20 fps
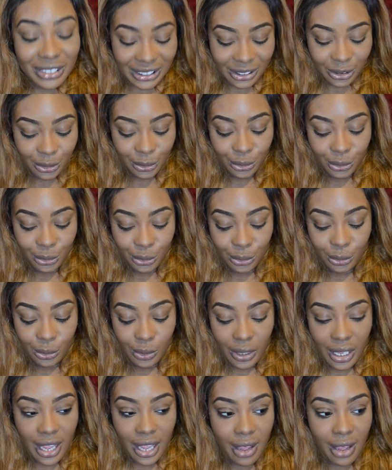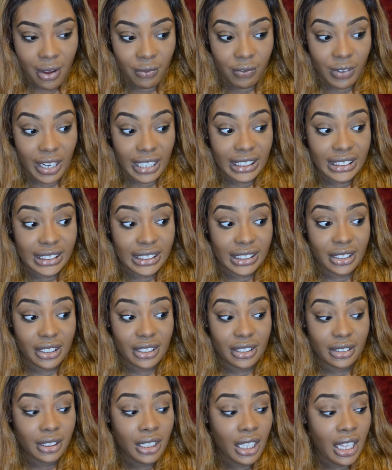to find a
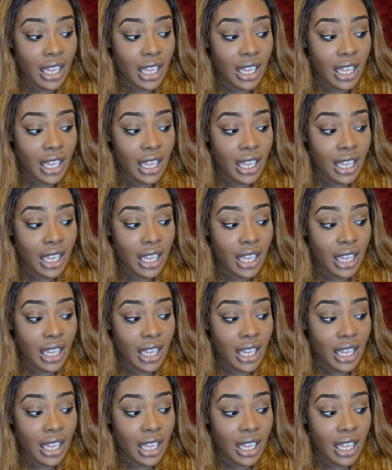deal.